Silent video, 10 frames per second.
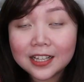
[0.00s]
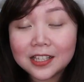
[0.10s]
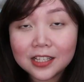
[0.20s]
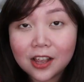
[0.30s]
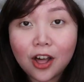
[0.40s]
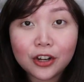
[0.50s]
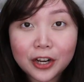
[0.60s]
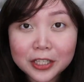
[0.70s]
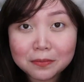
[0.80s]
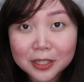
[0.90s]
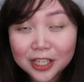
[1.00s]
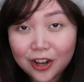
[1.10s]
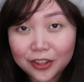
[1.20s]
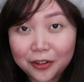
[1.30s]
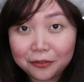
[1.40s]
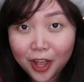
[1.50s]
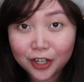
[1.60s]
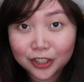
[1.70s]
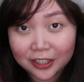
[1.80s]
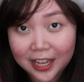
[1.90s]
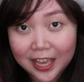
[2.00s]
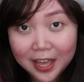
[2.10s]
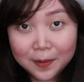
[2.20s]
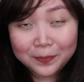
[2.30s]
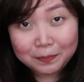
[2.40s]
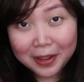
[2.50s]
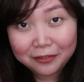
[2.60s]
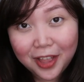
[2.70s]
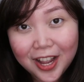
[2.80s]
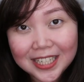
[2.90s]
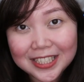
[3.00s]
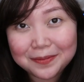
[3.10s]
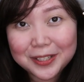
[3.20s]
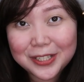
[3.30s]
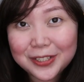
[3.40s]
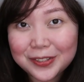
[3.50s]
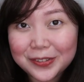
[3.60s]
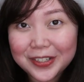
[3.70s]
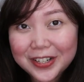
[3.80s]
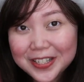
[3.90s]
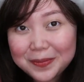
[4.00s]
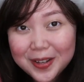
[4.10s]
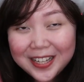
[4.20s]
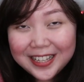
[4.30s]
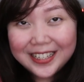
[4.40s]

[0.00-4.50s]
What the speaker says: Since it's all Christmassy on the vlog today, my vlog has something to do with Christmas.